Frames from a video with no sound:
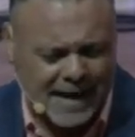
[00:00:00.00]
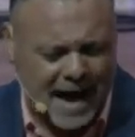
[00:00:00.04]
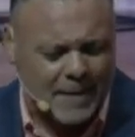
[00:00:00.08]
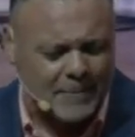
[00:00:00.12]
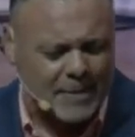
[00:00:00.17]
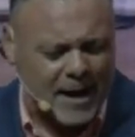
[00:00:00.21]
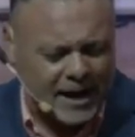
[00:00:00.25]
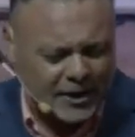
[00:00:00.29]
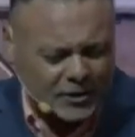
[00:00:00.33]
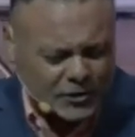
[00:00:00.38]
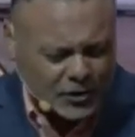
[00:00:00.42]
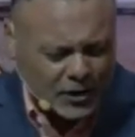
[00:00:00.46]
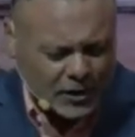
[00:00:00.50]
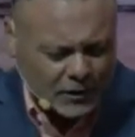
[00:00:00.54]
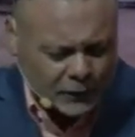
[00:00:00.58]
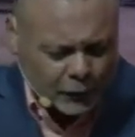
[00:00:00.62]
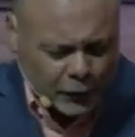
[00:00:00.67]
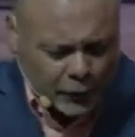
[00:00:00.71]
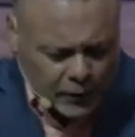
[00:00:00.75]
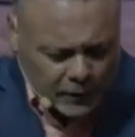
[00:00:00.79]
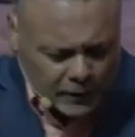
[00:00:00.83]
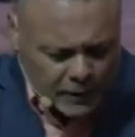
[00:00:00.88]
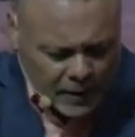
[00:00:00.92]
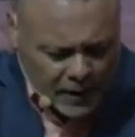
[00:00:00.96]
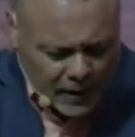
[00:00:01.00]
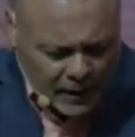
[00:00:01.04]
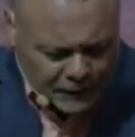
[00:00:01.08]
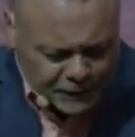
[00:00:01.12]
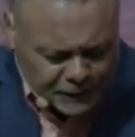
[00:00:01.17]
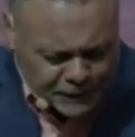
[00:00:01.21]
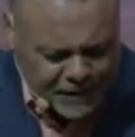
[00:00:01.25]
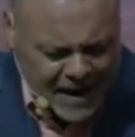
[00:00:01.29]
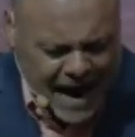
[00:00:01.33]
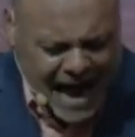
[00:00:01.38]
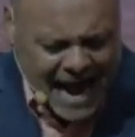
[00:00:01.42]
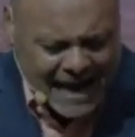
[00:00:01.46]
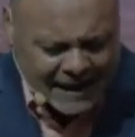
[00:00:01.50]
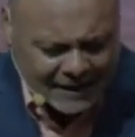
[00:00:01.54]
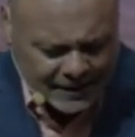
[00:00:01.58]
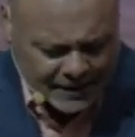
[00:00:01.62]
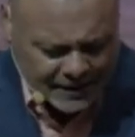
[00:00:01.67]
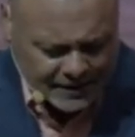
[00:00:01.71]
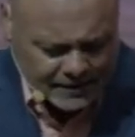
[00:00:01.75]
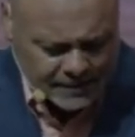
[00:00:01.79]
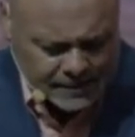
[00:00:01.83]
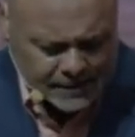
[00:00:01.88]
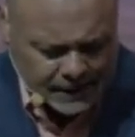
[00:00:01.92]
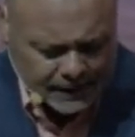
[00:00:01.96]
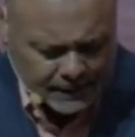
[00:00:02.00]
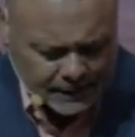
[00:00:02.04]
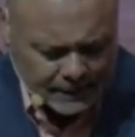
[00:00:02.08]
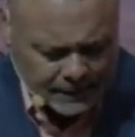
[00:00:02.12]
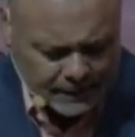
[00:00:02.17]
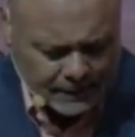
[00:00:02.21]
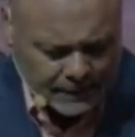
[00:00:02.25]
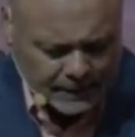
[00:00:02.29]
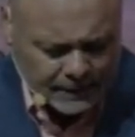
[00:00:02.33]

I'm asking for a, a valid,